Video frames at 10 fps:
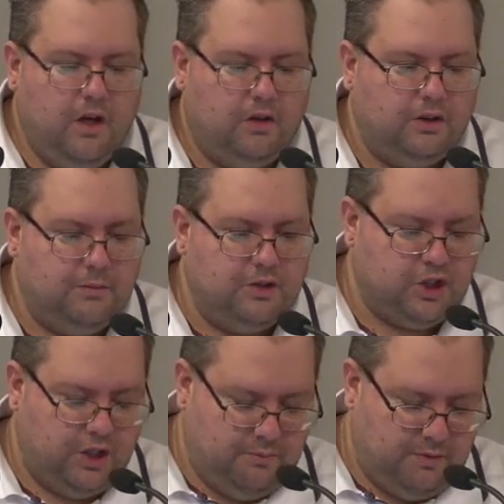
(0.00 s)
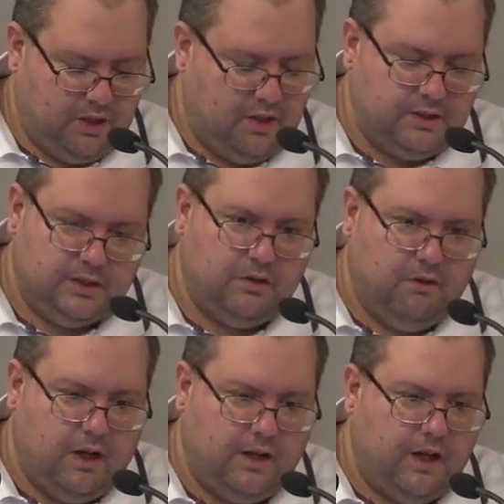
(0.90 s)
on the machine because you
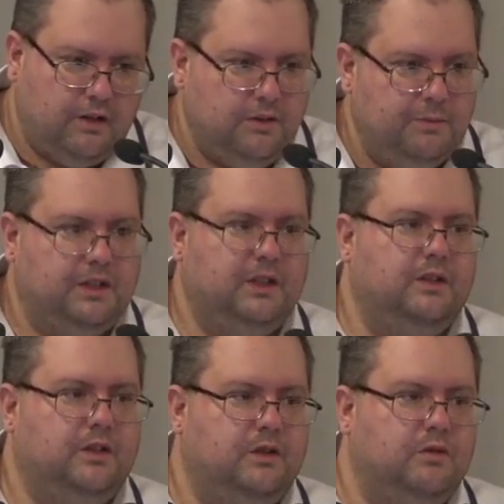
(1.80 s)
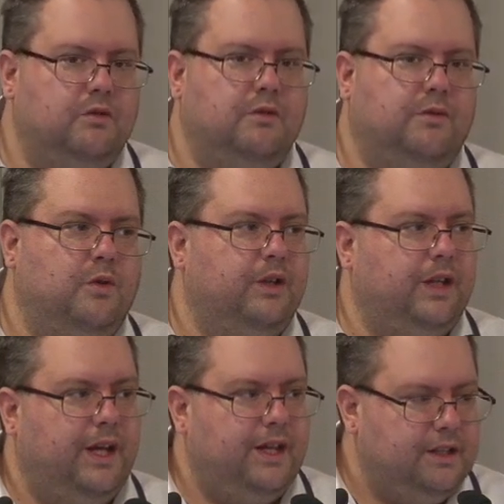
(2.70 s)
are now limited to
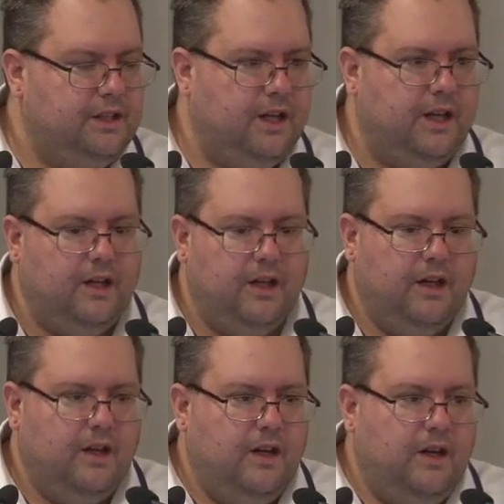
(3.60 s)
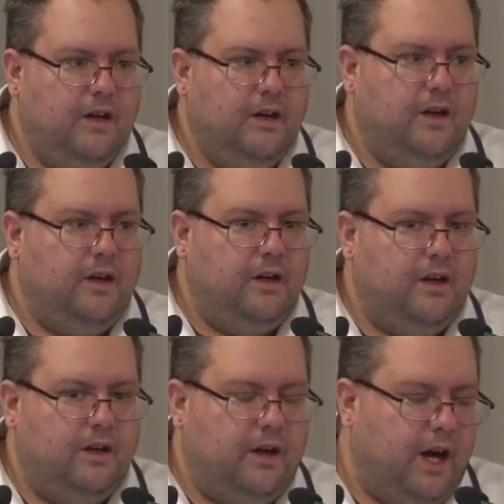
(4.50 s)
48K.
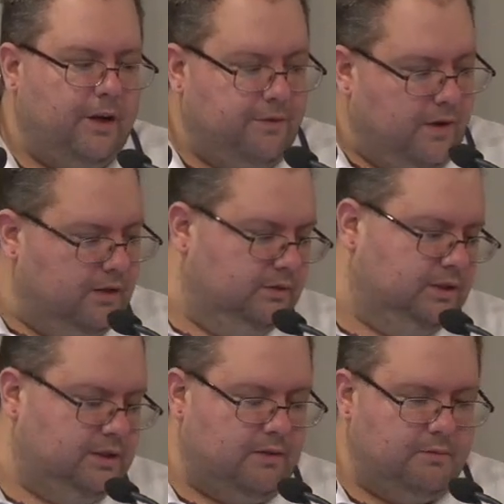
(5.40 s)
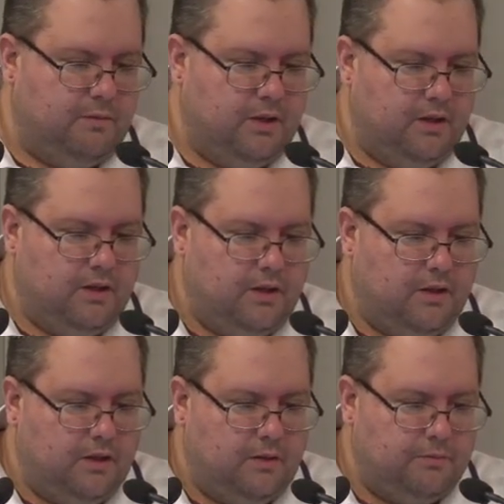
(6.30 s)
Uh, I found some
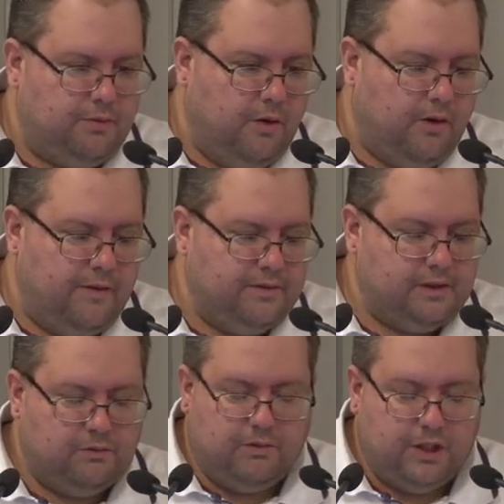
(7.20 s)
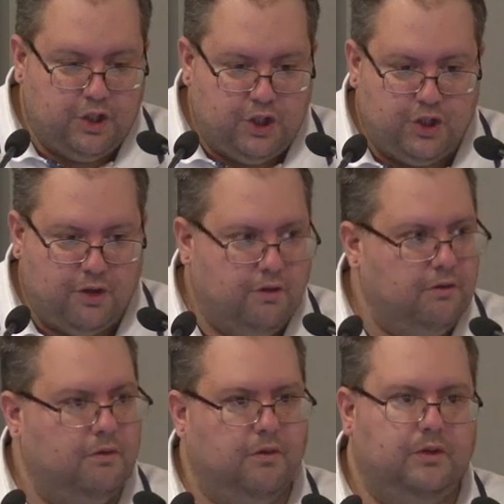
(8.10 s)
uh, programs which
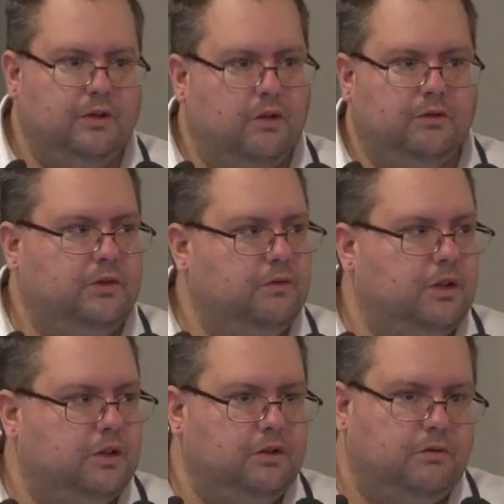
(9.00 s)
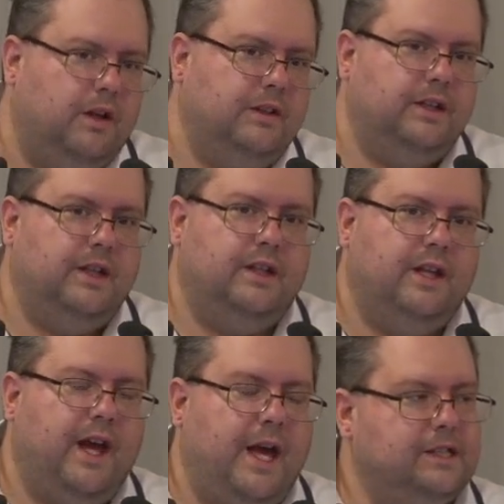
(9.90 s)
don't want to run, they,
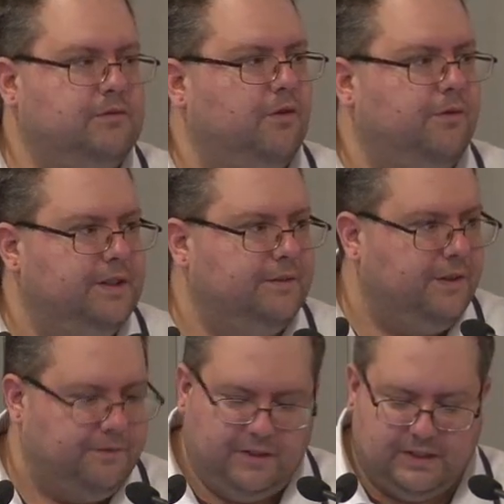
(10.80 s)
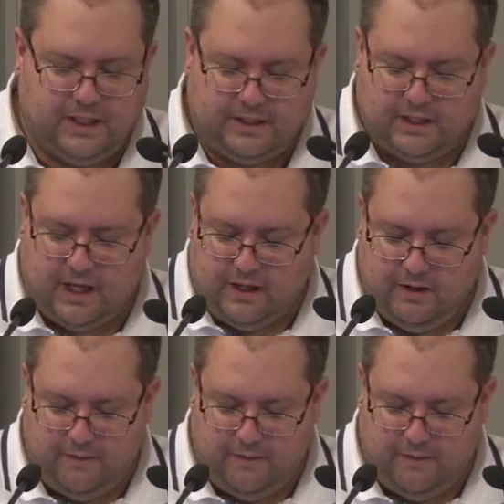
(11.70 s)
they ask for 56K